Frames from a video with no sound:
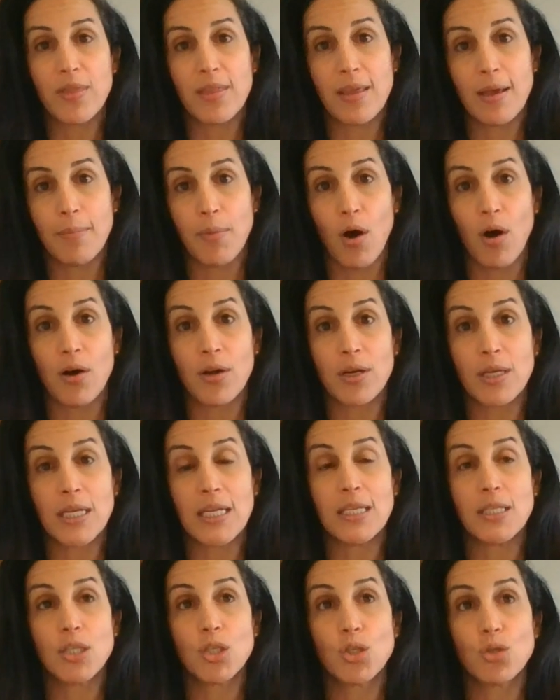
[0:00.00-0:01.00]
with them on
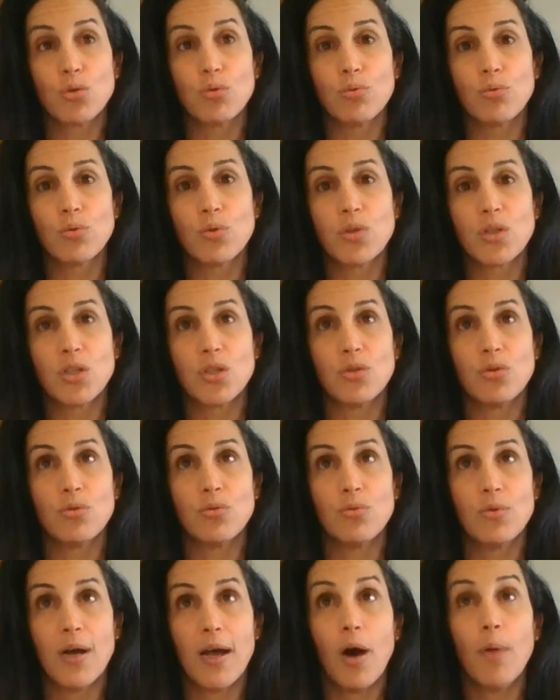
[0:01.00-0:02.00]
is tools
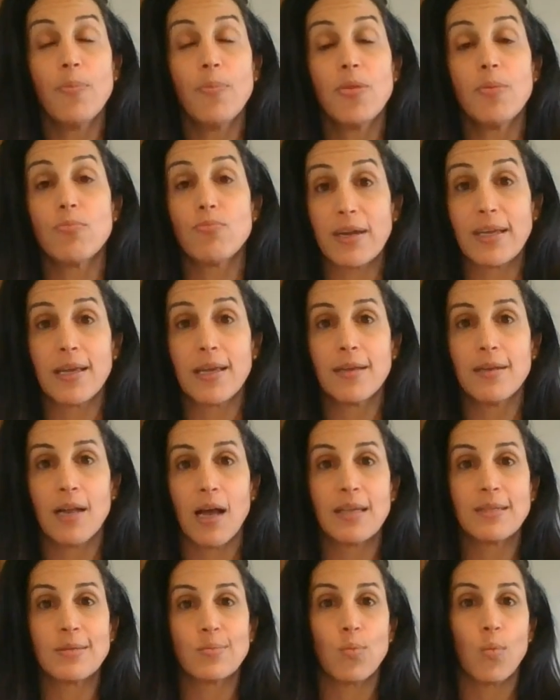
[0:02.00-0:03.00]
to help them
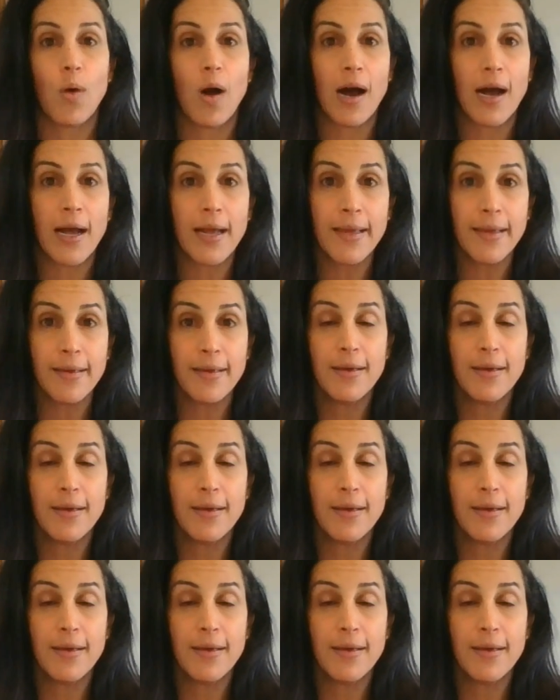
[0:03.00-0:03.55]
recognize why.